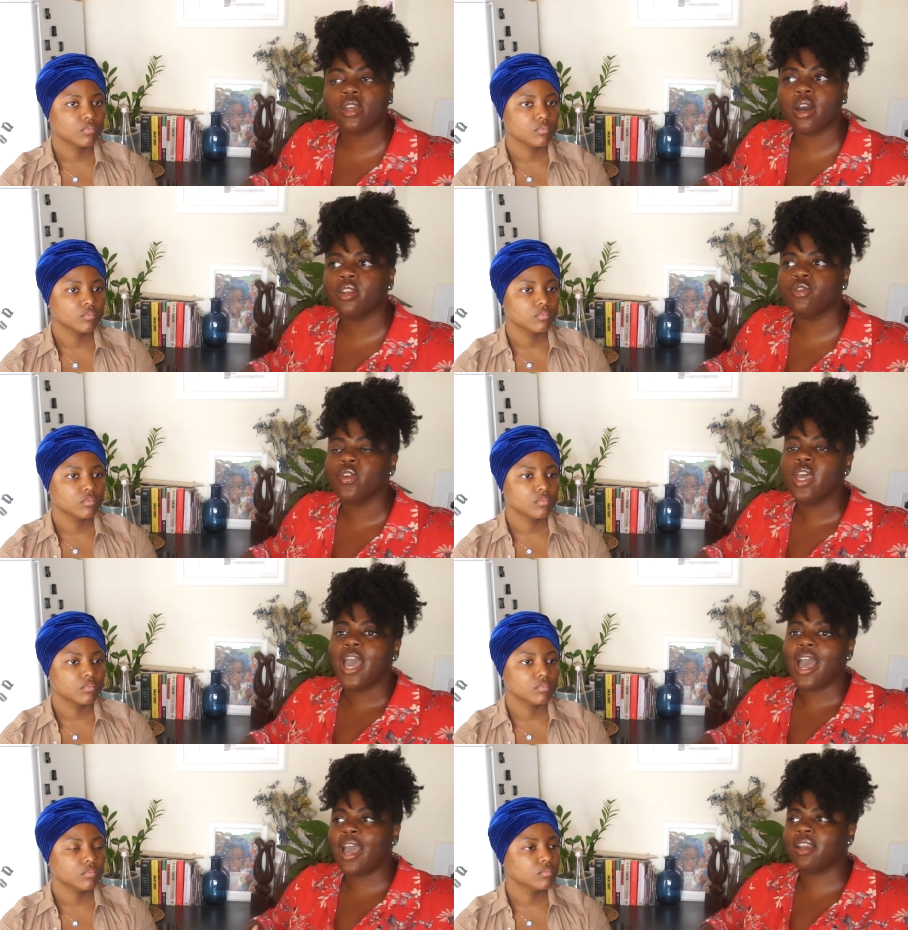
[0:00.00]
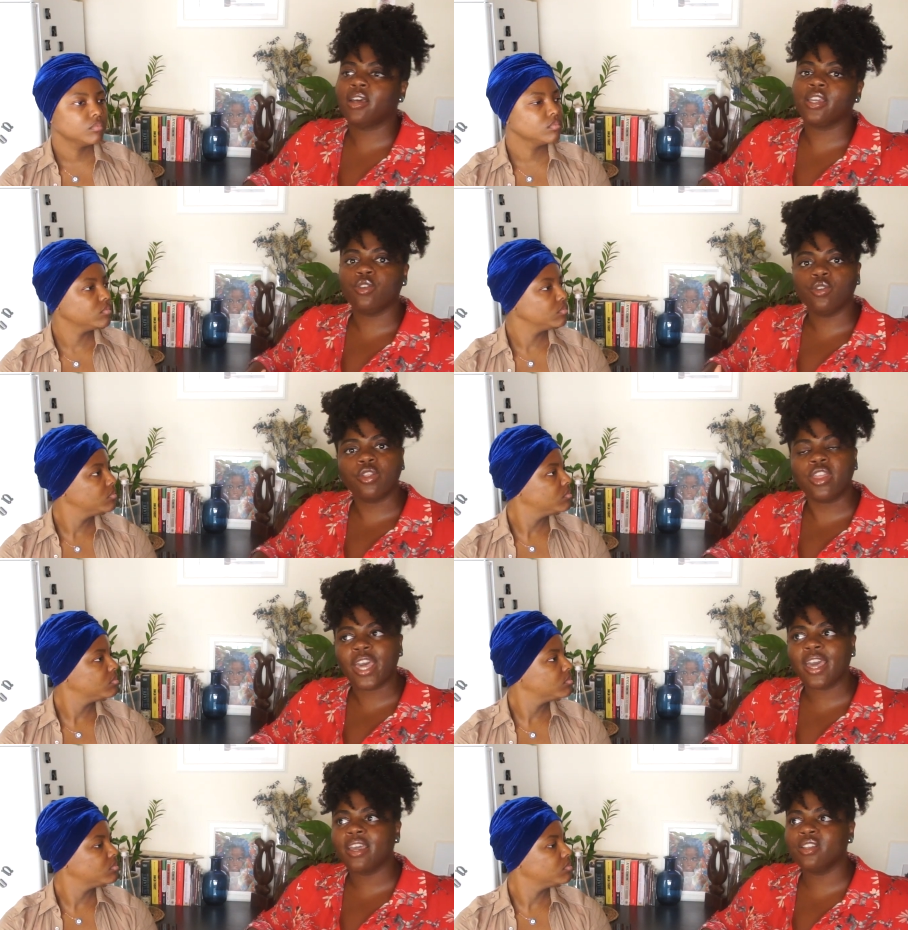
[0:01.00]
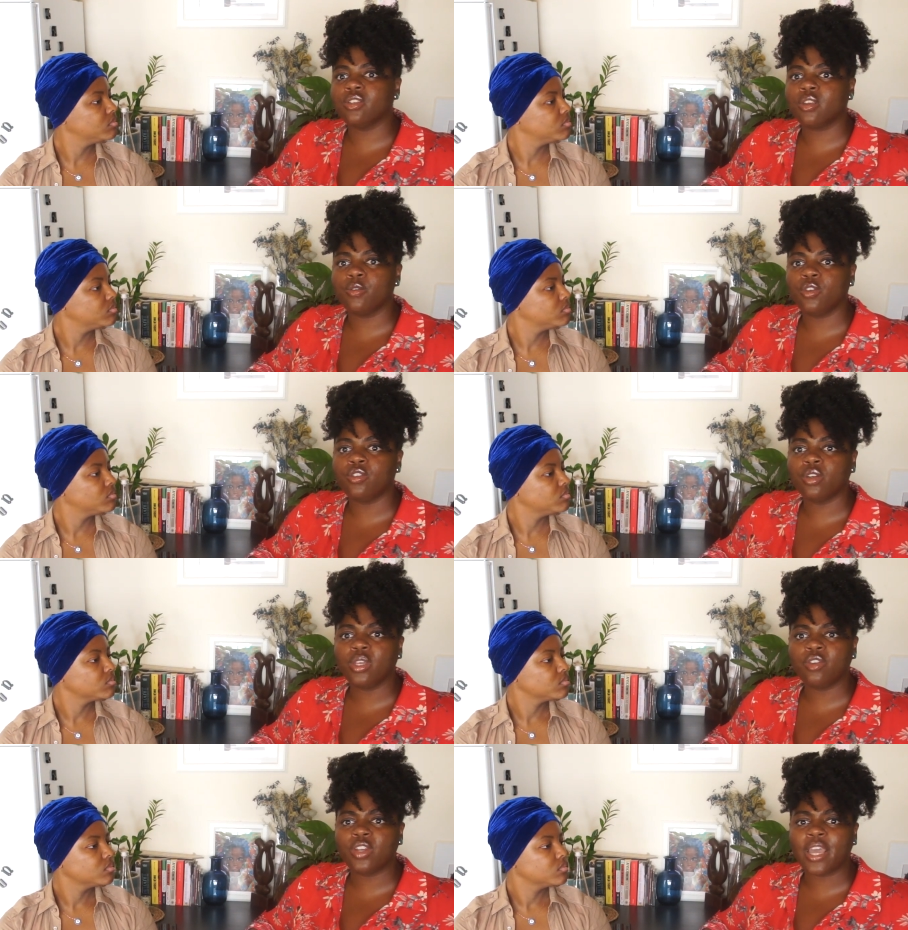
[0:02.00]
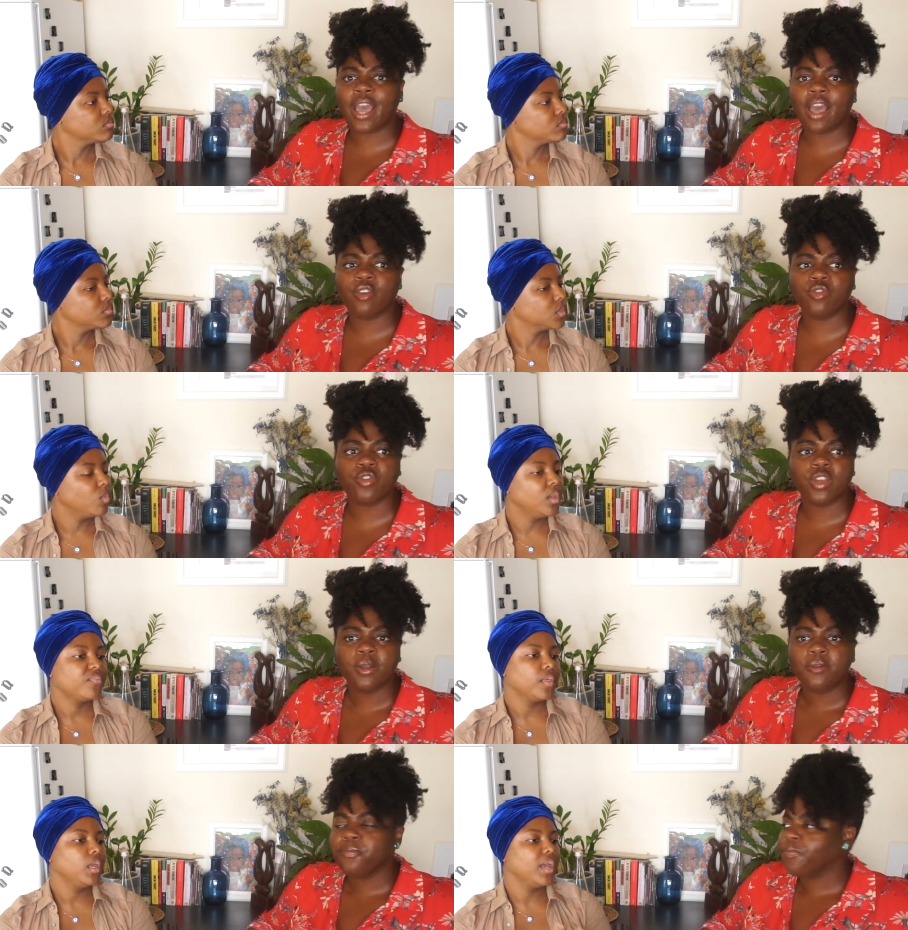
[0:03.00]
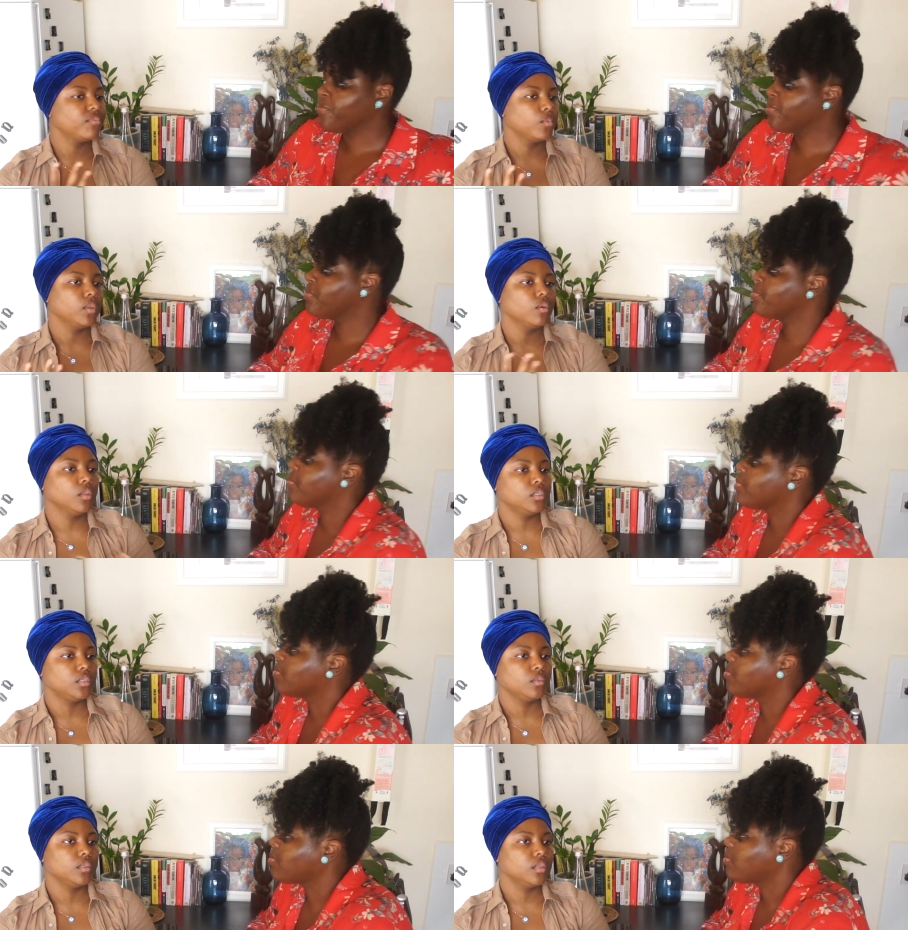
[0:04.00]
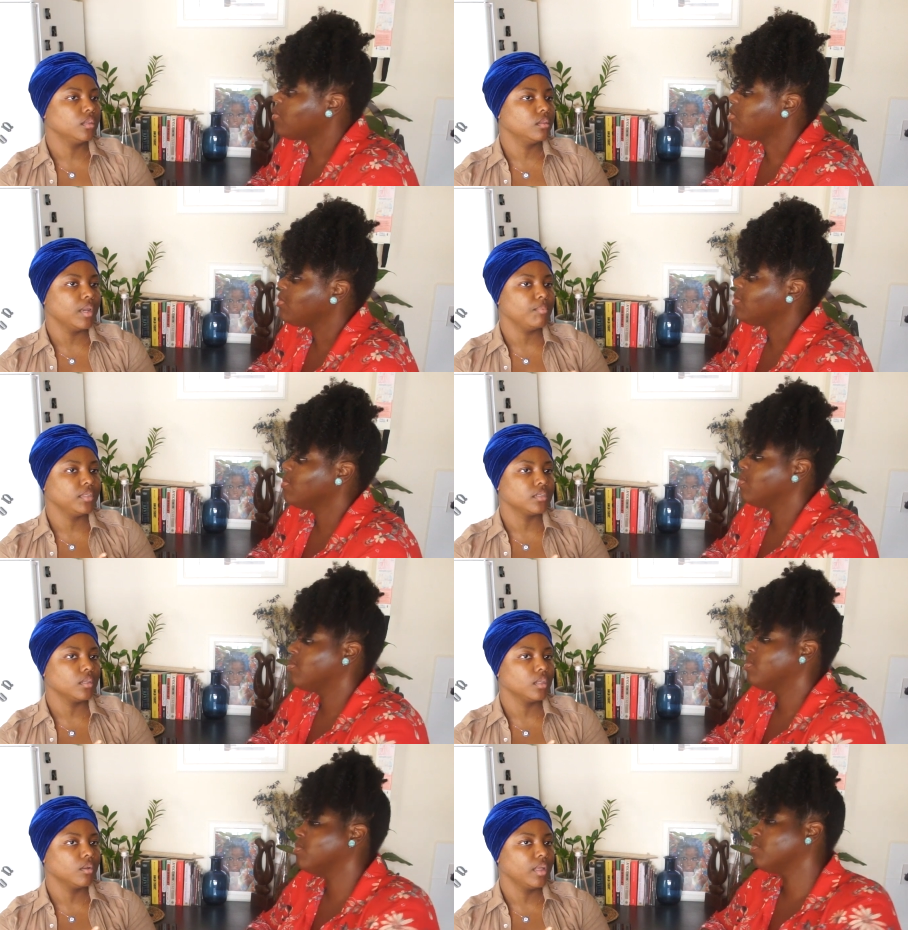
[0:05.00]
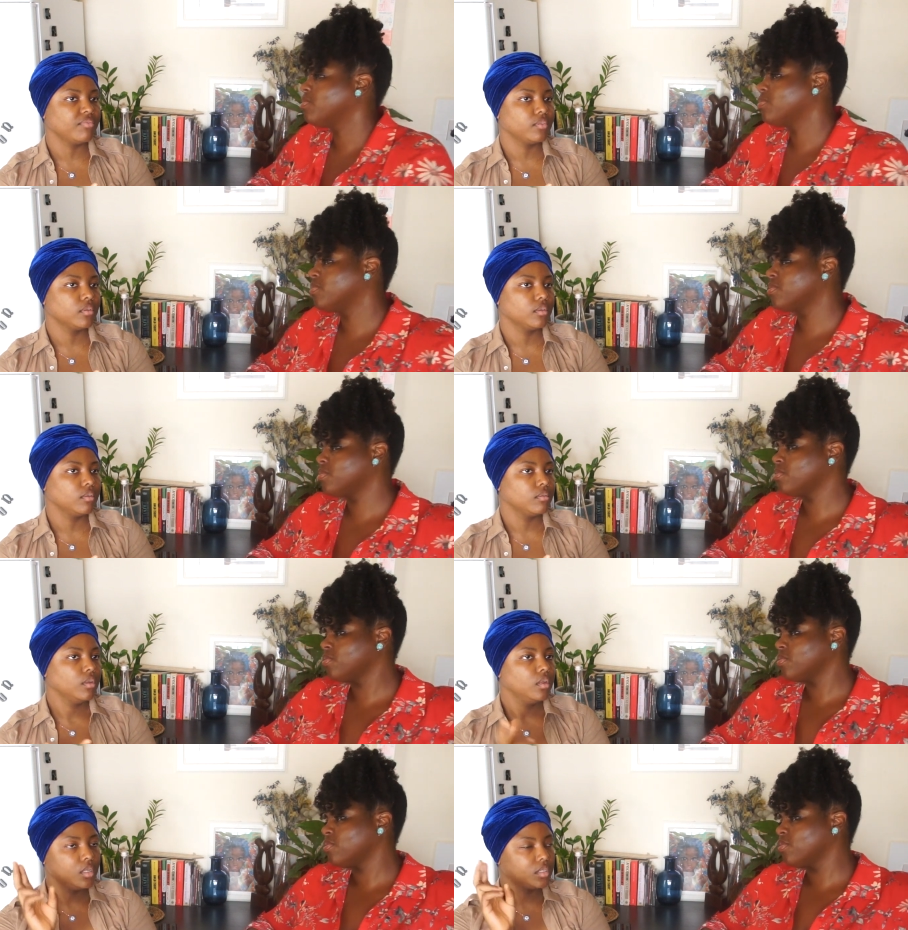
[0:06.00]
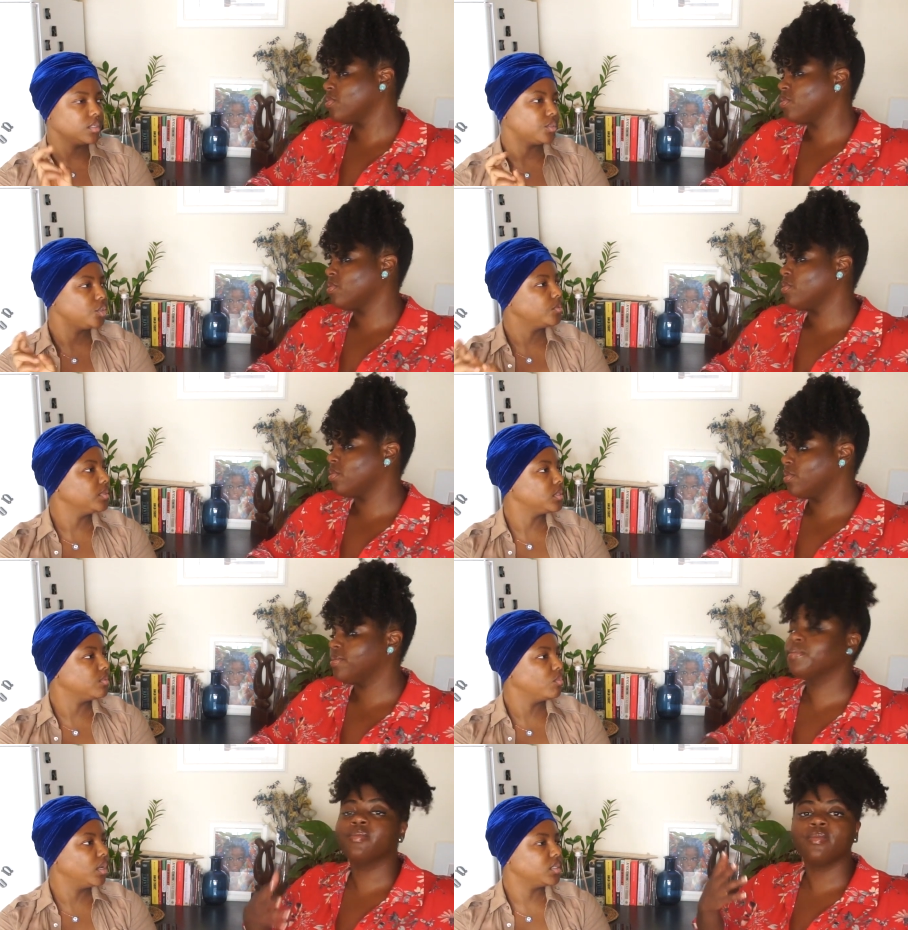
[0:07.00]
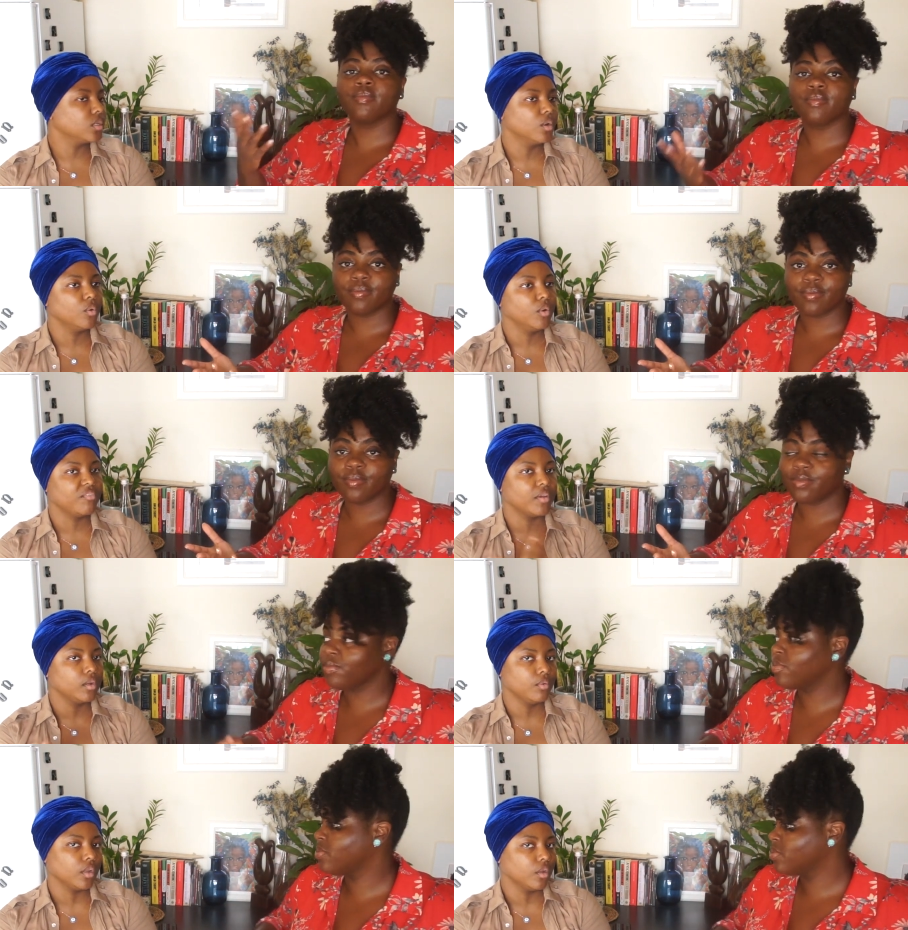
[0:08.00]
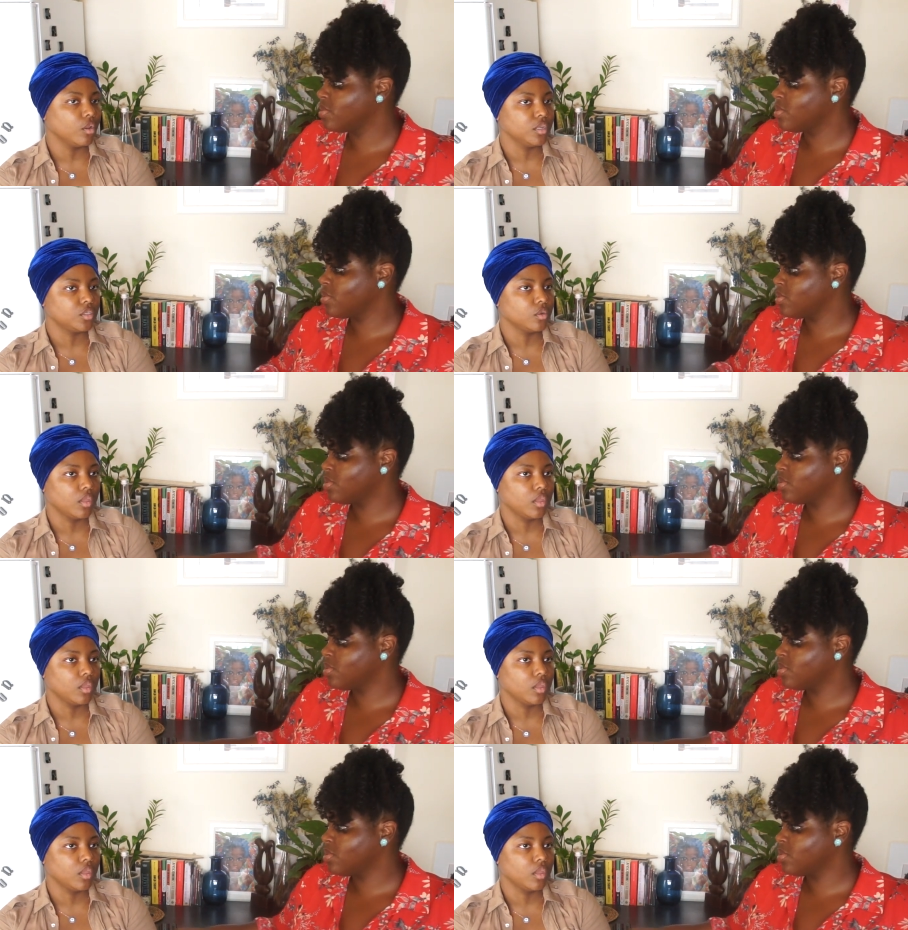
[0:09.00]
Speaker 1: you kind of act like you're not there, and so you don't even have...
Speaker 2: Well, if they have to acknowledge you, then that means that they'll have to assist you in some way. So if I don't acknowledge